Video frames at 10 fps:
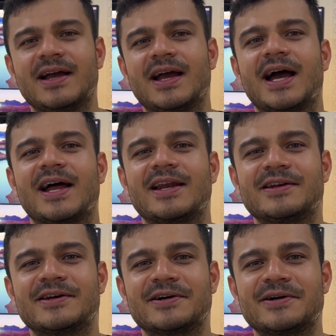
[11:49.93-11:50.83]

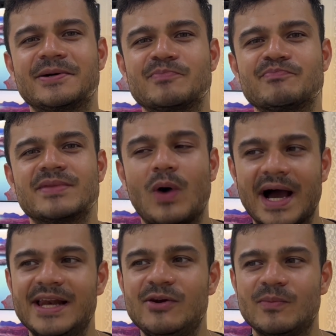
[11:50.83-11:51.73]
And
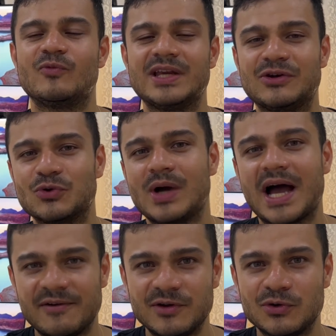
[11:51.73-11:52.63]
while we do
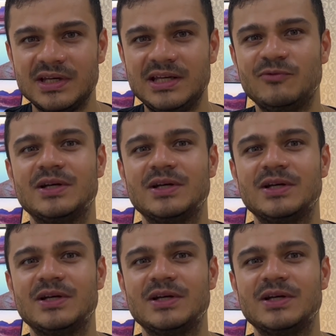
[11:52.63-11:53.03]
have a routine,